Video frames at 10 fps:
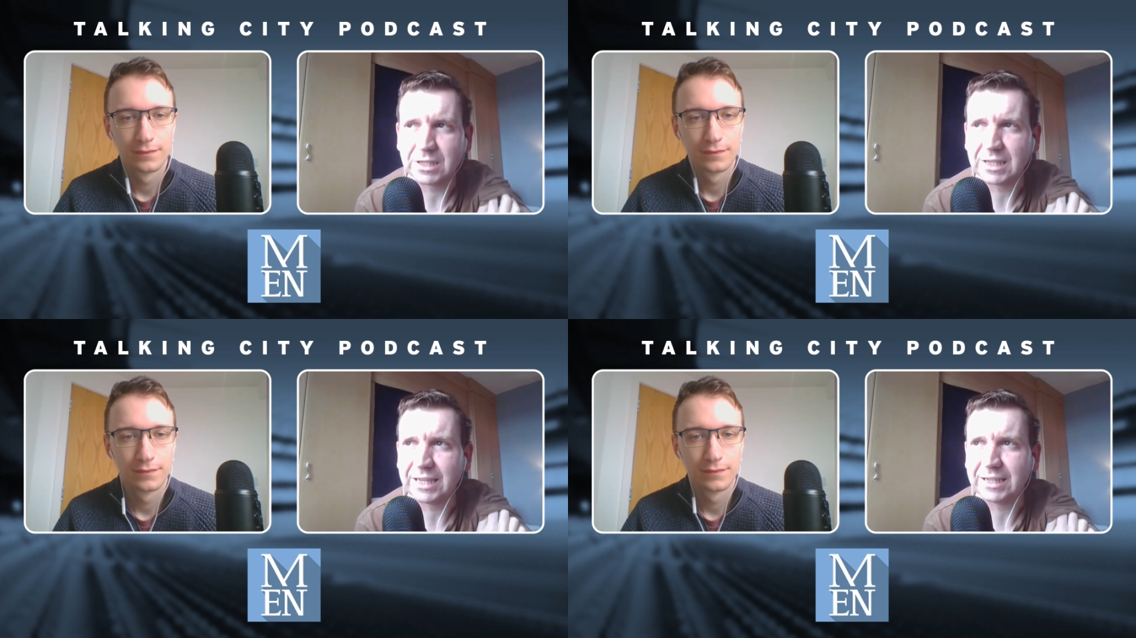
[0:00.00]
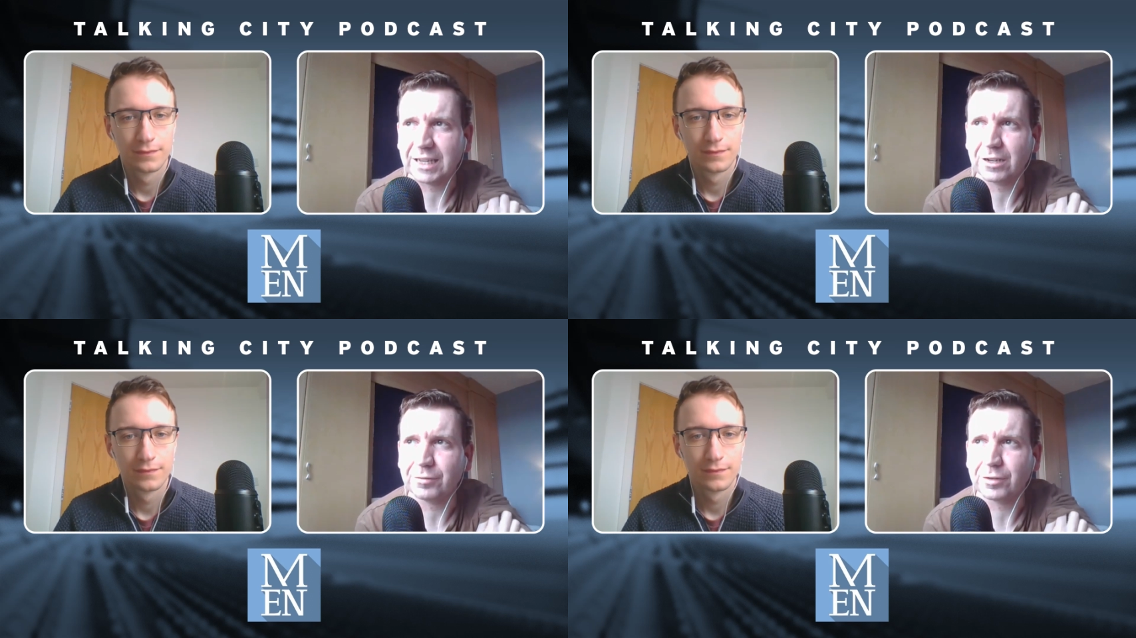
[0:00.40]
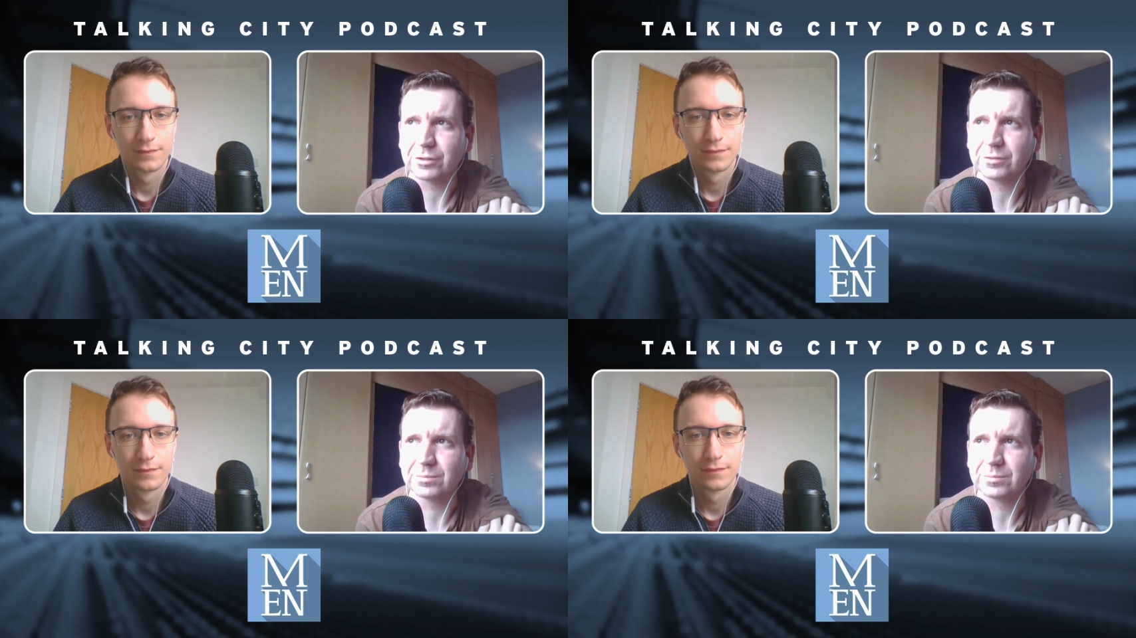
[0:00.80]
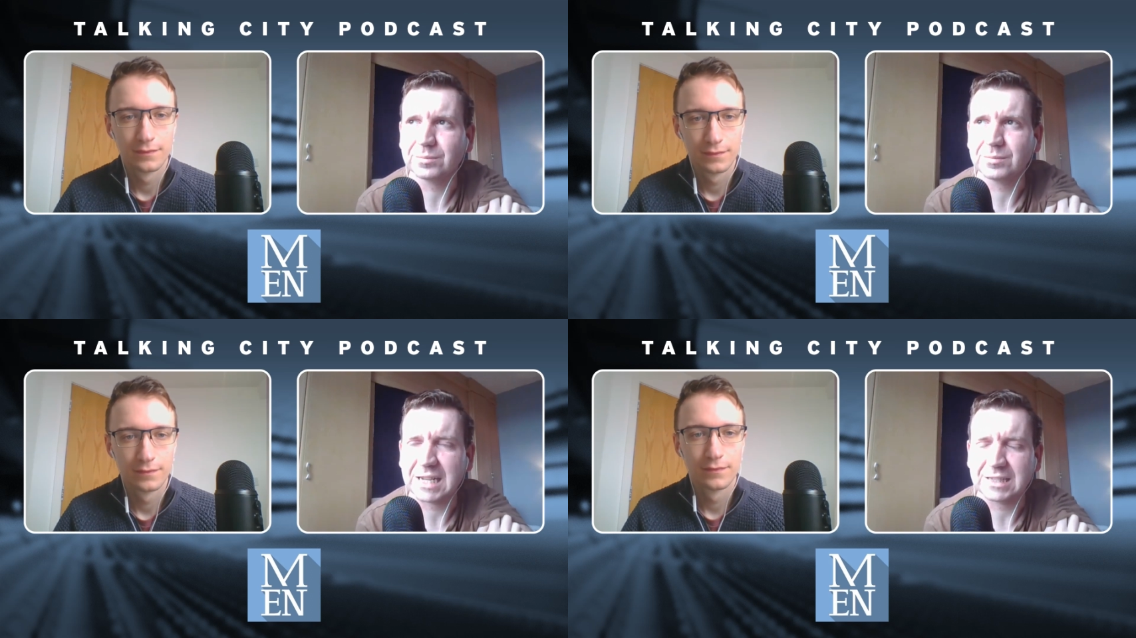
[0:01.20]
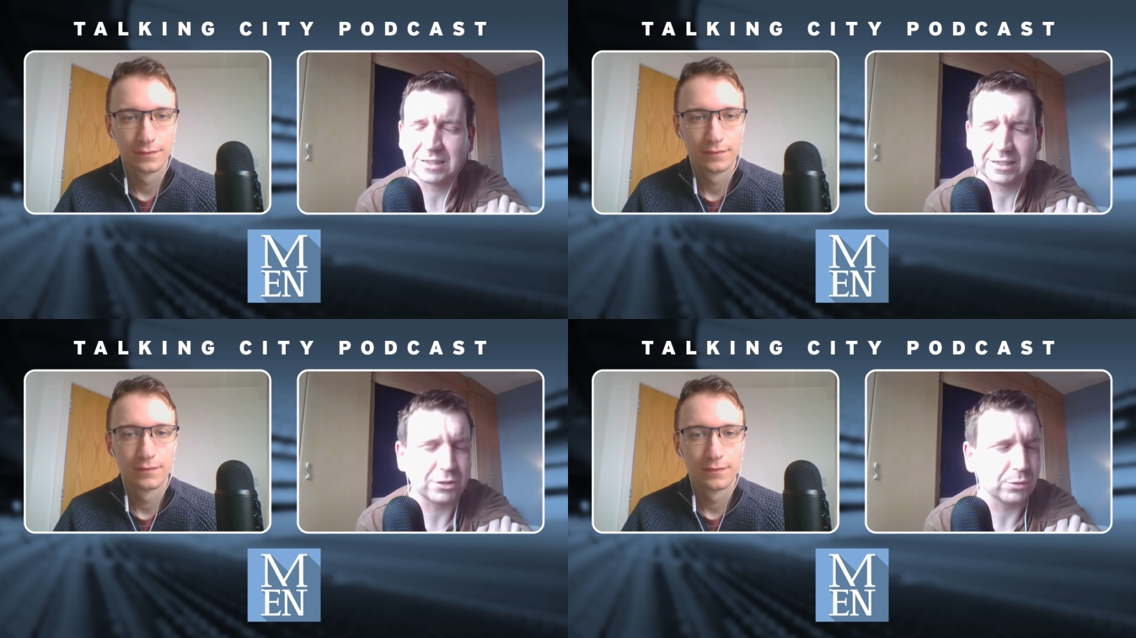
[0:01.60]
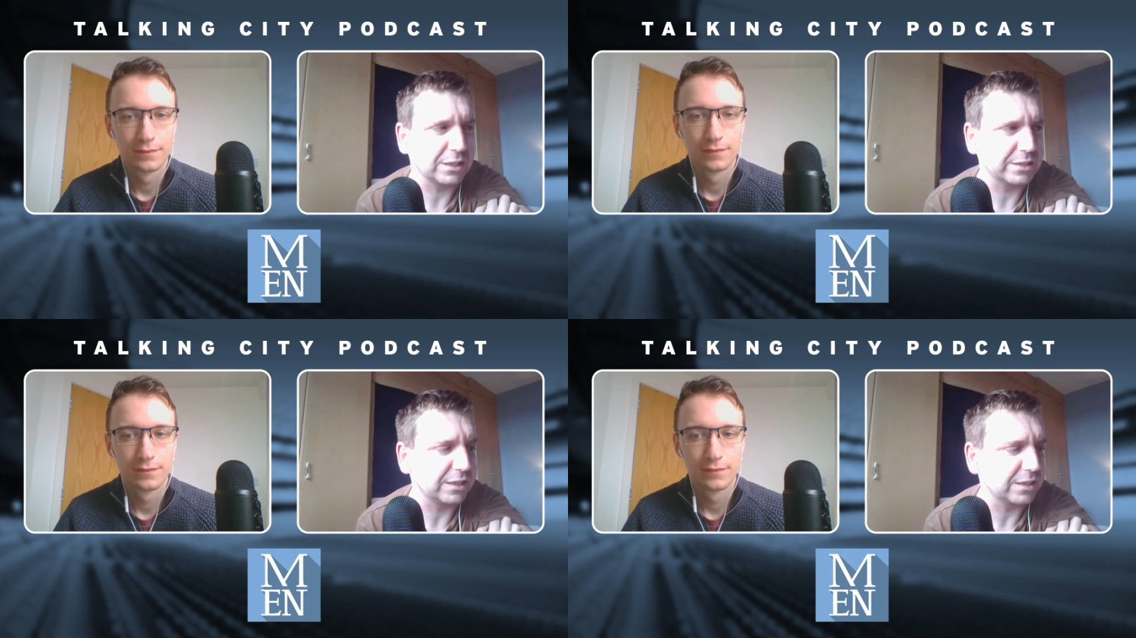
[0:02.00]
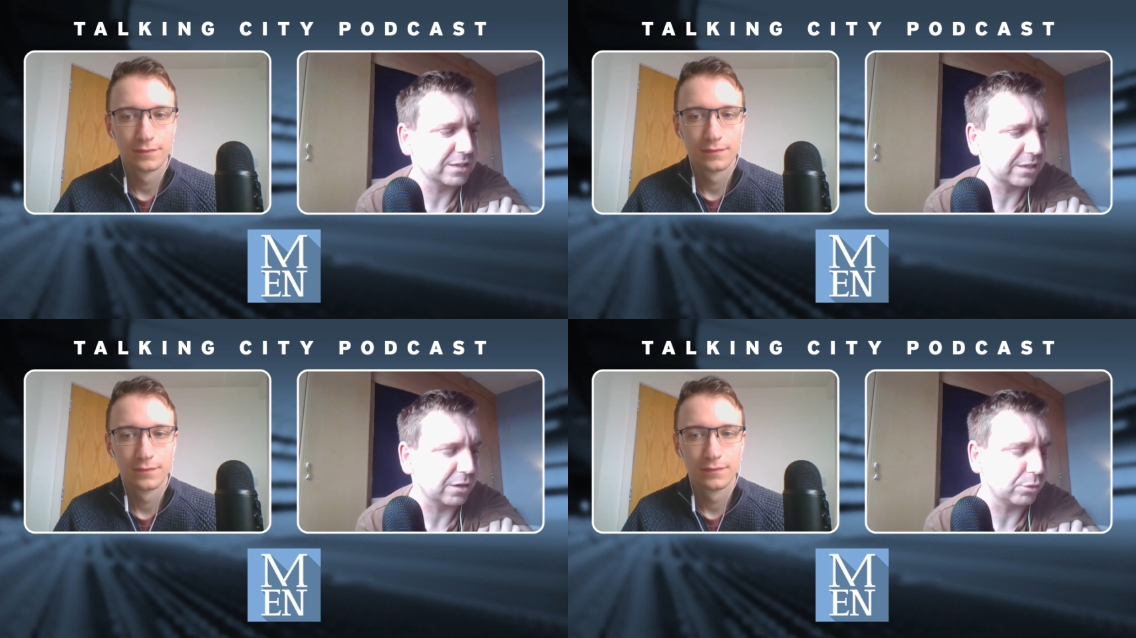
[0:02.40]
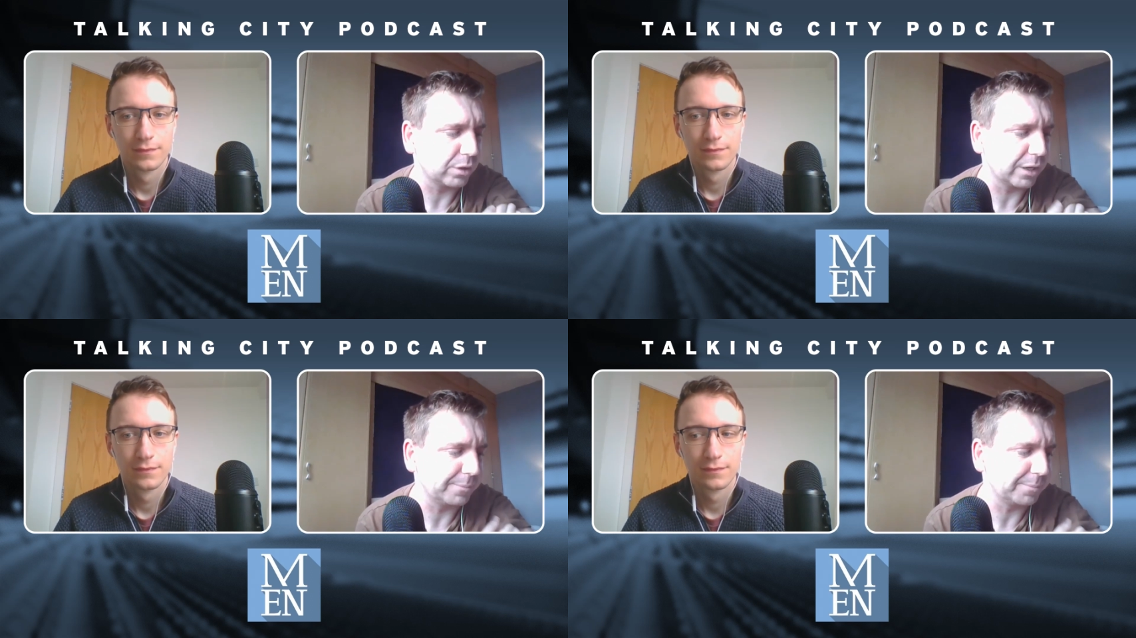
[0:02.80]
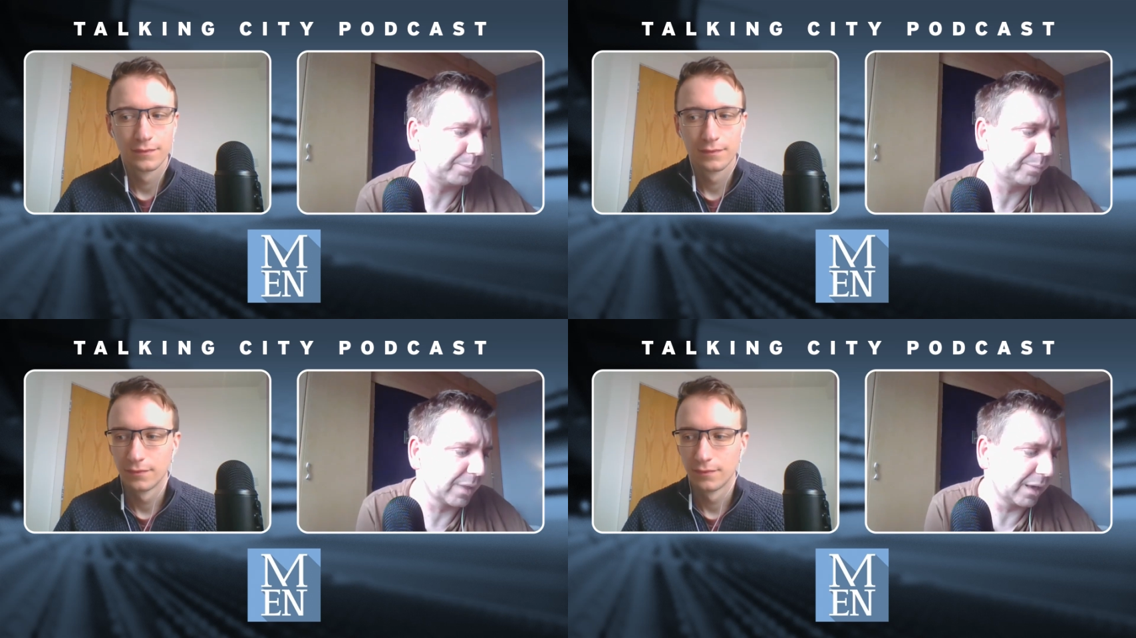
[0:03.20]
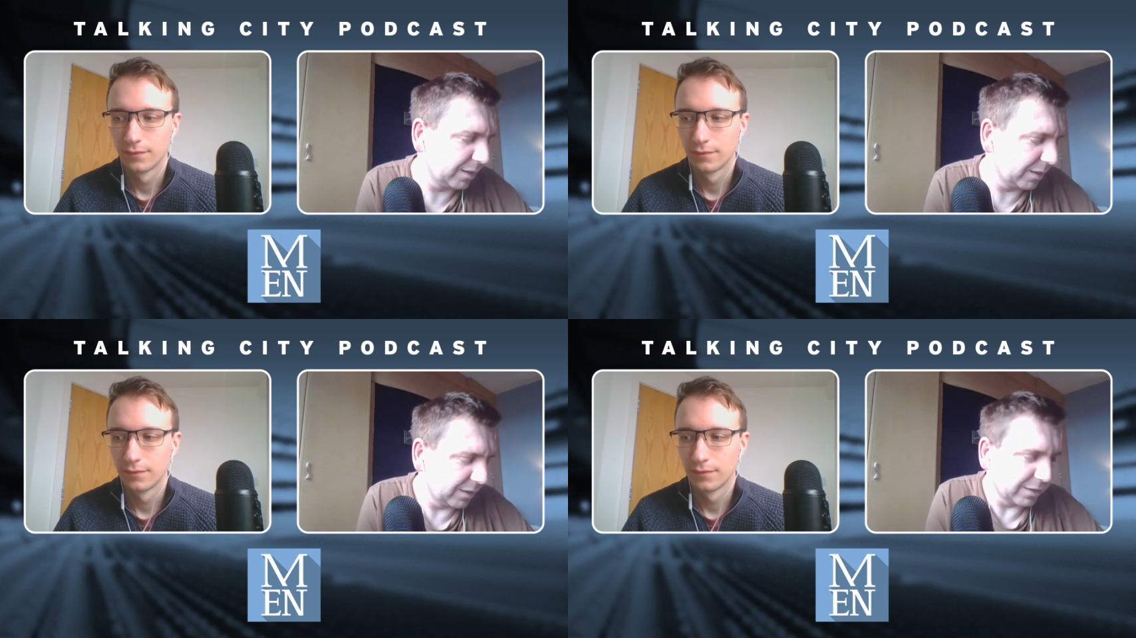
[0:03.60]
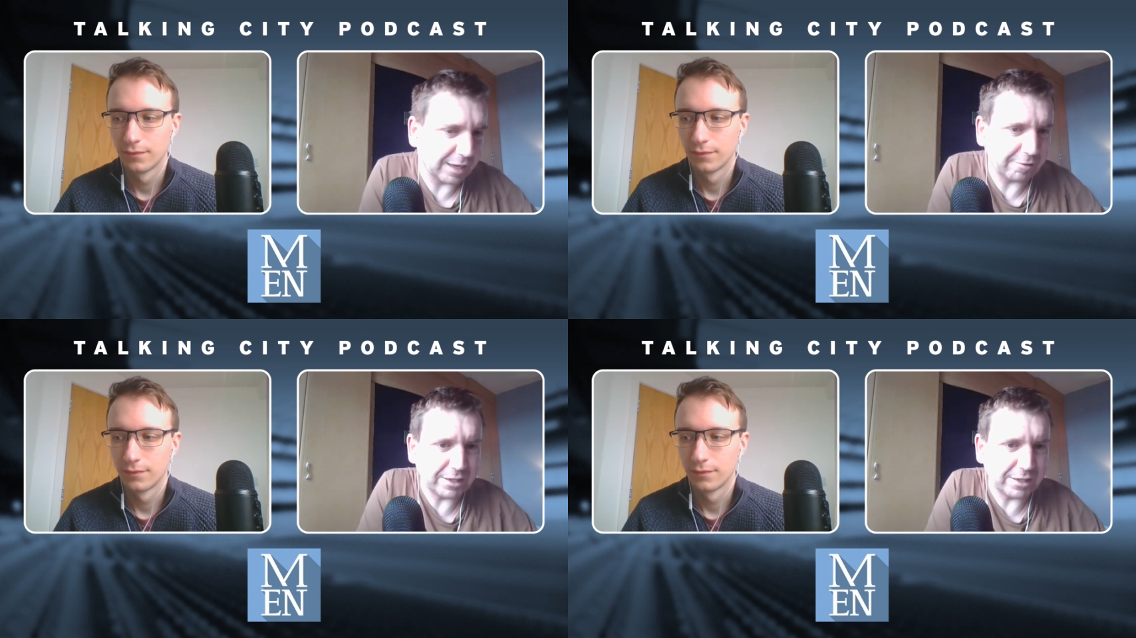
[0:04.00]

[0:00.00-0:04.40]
Speaker 1: There's a late kickoff on Saturday as well, isn't it? So um, there